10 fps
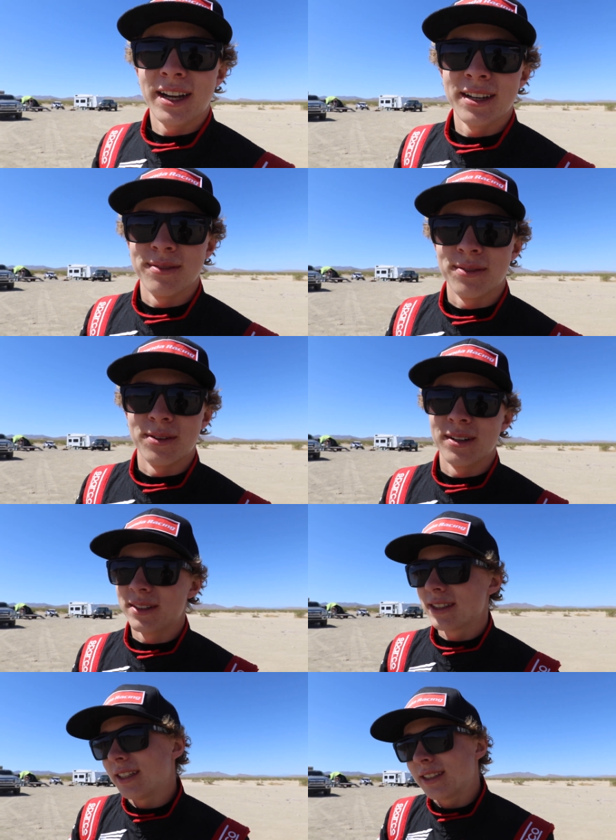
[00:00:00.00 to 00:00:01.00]
ninety-four,
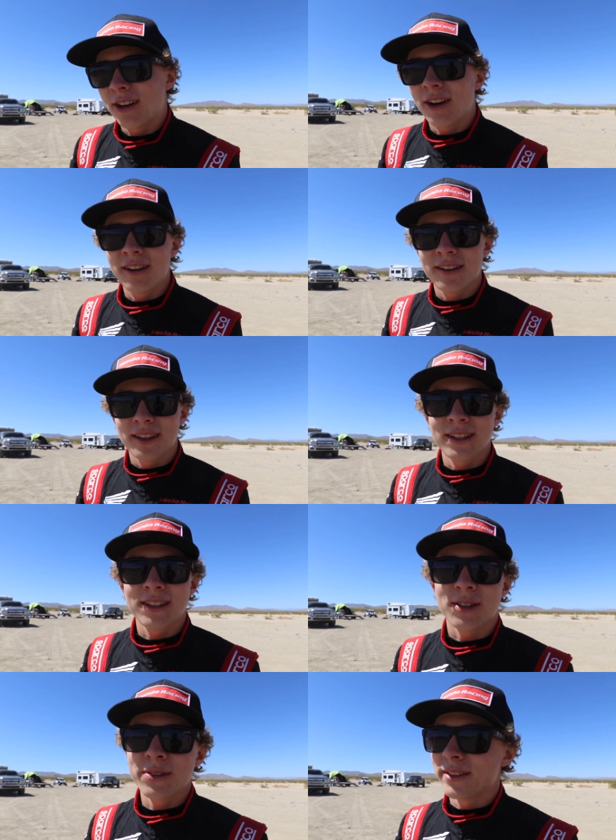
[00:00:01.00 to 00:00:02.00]
it's, it's a hard thing
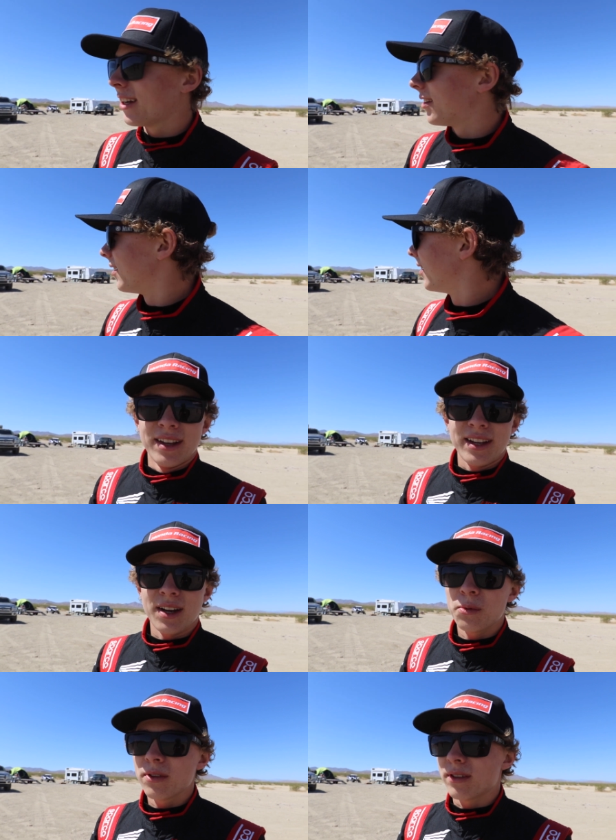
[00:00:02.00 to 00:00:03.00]
to hold down.
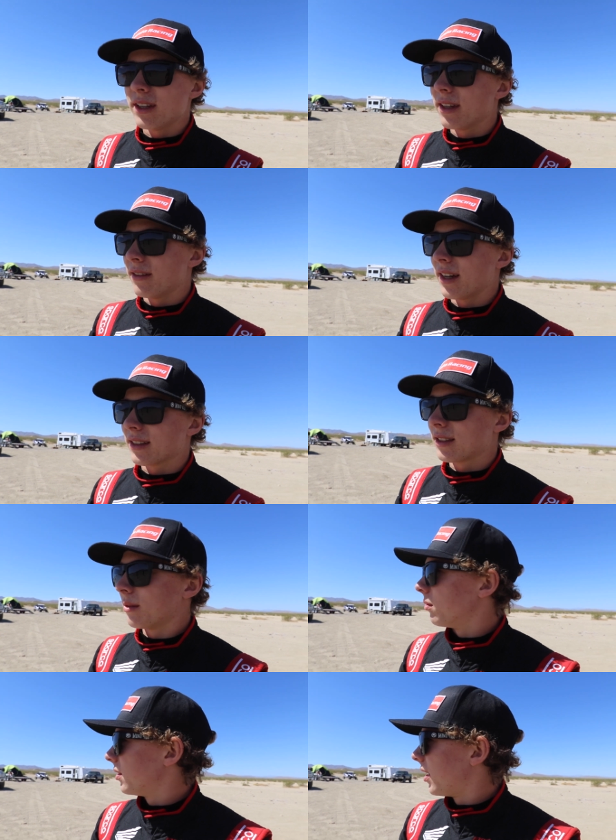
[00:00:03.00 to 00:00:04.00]
Yeah, we'll see his next
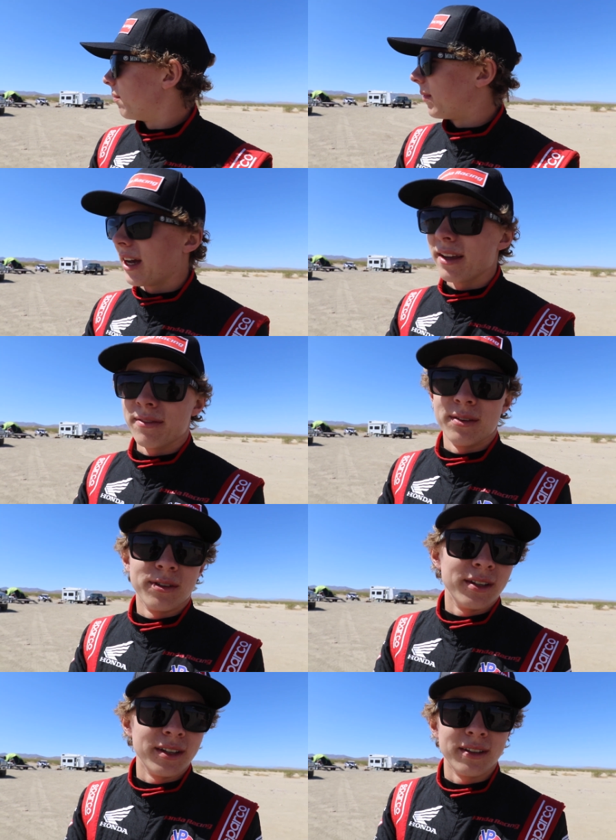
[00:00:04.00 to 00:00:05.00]
time by if he
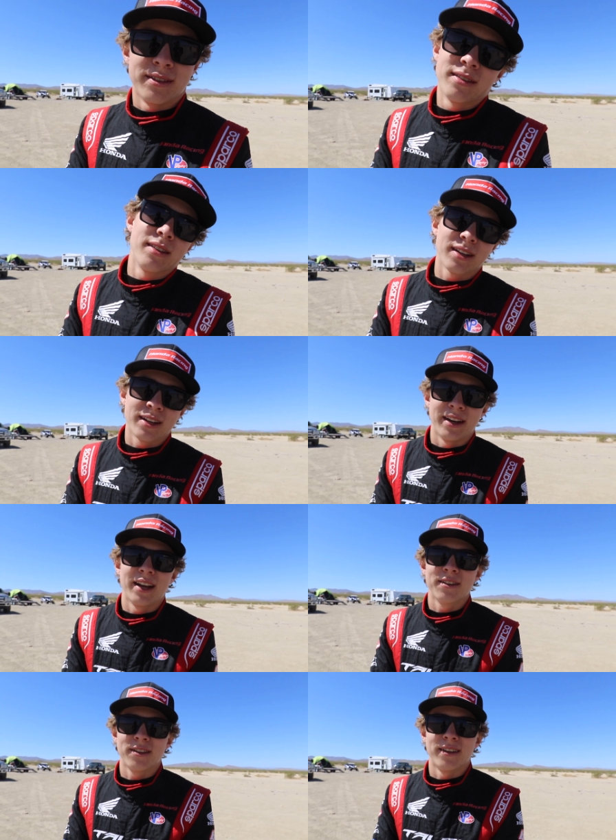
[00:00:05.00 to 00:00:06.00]
really is can
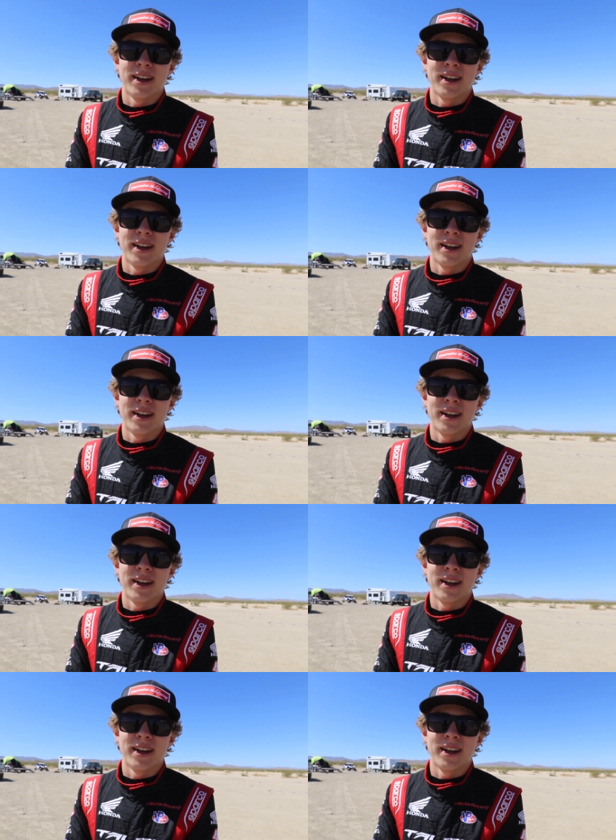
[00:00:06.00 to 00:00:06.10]
handle the